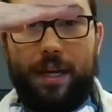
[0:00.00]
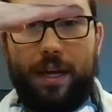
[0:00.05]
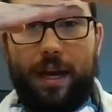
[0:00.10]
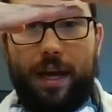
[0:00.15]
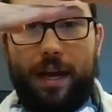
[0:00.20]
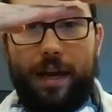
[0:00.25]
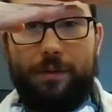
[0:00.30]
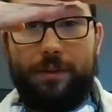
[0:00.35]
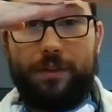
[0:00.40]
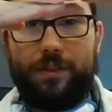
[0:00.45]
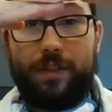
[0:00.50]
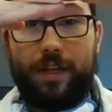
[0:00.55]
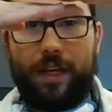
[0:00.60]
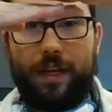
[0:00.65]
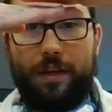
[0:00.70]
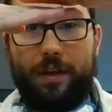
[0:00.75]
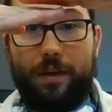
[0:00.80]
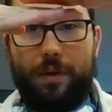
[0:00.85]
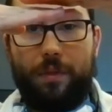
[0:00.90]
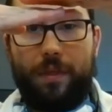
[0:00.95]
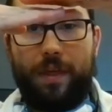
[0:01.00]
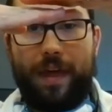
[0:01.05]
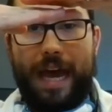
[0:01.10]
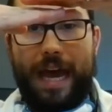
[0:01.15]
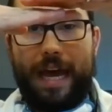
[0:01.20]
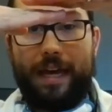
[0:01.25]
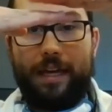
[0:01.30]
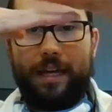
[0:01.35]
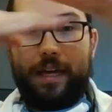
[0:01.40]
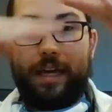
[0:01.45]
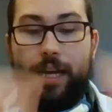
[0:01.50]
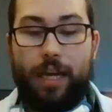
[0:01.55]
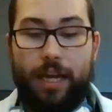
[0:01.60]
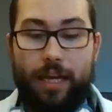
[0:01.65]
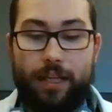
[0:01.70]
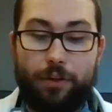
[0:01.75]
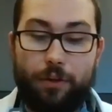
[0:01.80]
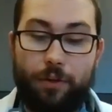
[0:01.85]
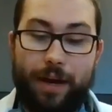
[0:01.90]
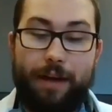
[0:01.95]
I would say go that, and
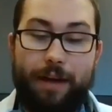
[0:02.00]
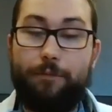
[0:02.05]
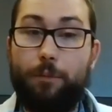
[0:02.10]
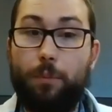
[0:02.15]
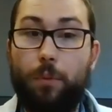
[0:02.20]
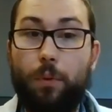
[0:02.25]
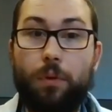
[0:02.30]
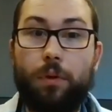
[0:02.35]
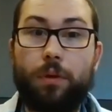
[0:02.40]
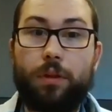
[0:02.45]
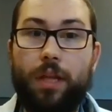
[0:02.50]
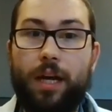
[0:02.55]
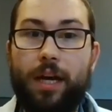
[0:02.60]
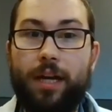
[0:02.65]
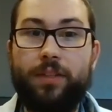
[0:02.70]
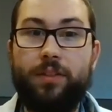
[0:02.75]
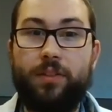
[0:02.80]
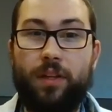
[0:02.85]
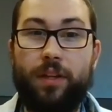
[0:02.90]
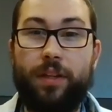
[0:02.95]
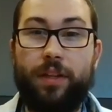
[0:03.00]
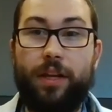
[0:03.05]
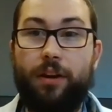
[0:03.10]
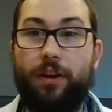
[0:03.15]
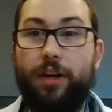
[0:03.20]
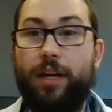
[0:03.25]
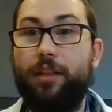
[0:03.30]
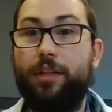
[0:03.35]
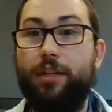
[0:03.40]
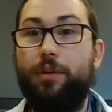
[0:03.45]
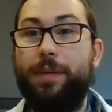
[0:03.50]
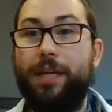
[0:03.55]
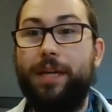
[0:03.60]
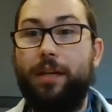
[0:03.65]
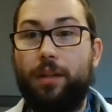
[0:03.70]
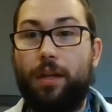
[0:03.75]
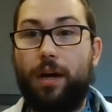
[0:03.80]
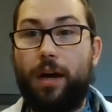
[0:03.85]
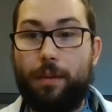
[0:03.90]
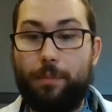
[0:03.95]
you'll have more lines on there, and there'll be a
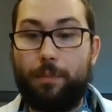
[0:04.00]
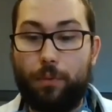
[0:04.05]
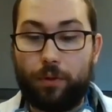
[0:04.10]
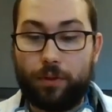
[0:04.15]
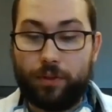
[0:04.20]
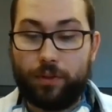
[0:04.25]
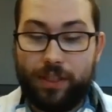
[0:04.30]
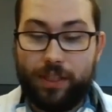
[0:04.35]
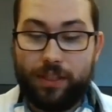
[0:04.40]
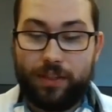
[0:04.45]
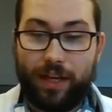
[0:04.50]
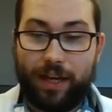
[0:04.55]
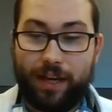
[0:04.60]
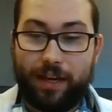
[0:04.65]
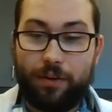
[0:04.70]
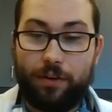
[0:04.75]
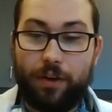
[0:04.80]
lot more detail.